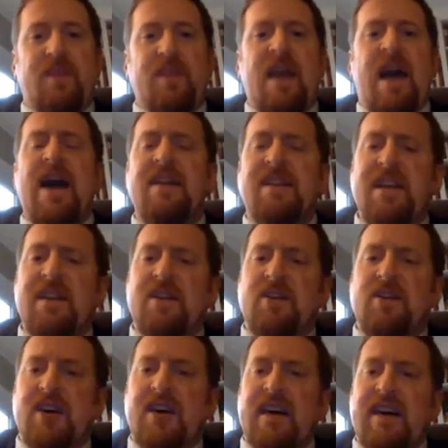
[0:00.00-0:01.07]
I tend to
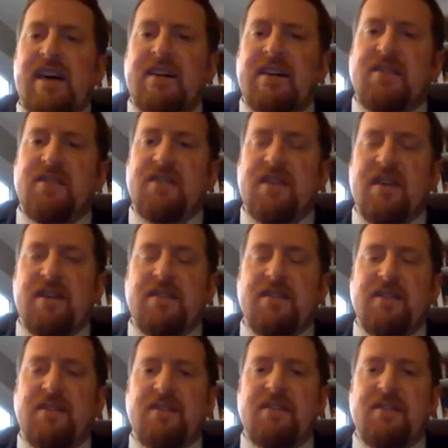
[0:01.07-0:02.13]
look at it as
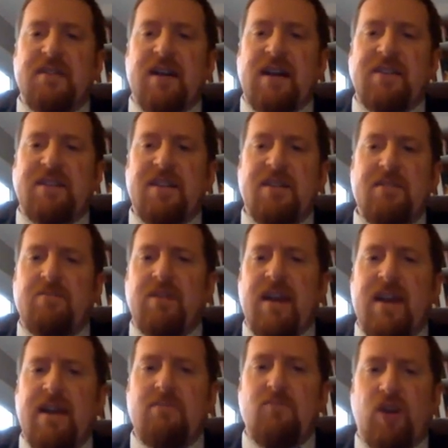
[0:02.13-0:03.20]
I see them
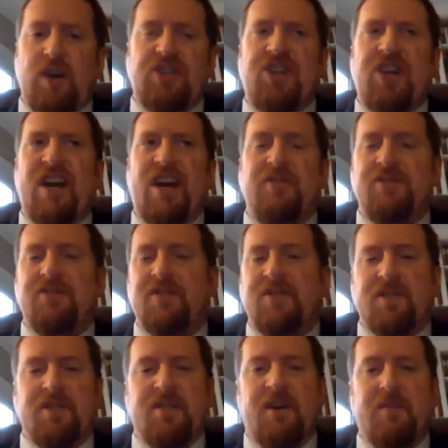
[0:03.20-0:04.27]
playing more checkers in
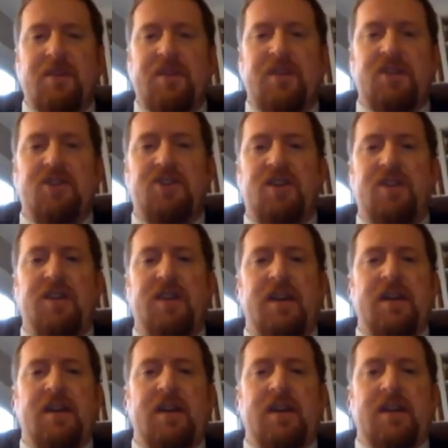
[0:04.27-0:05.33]
this competition.
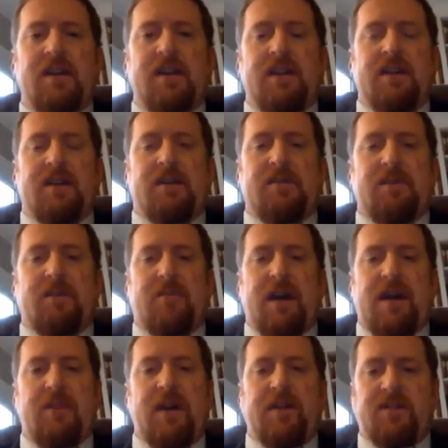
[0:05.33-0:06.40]
And
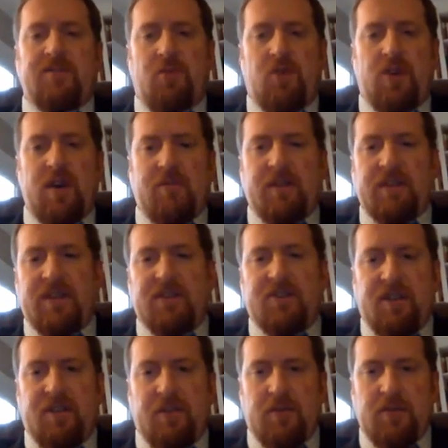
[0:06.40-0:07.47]
Mike made this point, but
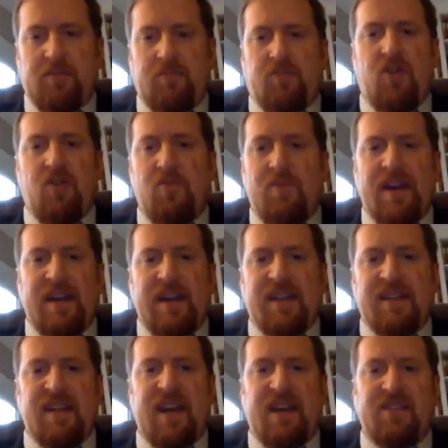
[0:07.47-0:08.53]
essentially they're always probing
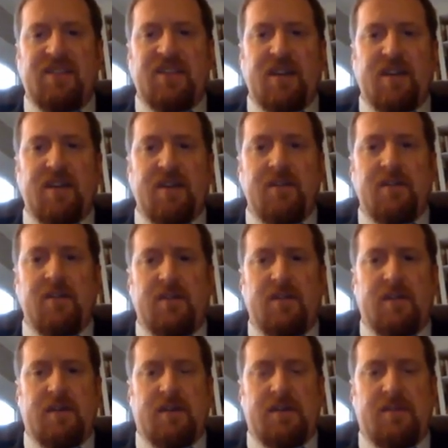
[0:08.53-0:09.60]
and testing.
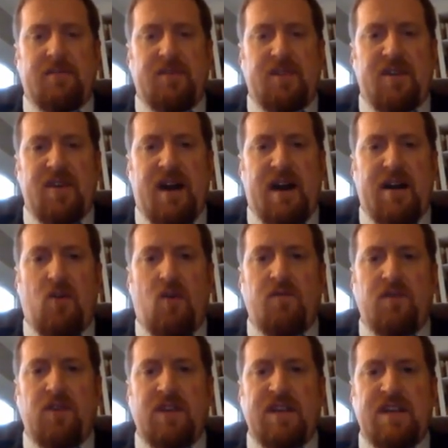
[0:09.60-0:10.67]
They're not
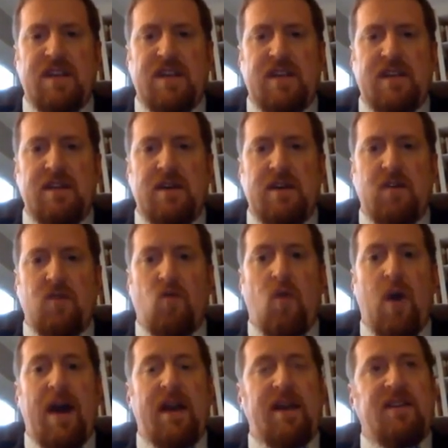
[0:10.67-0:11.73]
overly
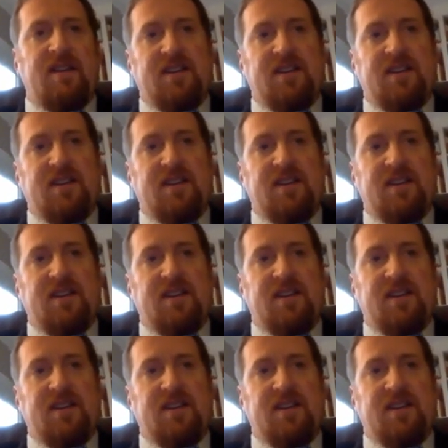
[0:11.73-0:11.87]
wedded to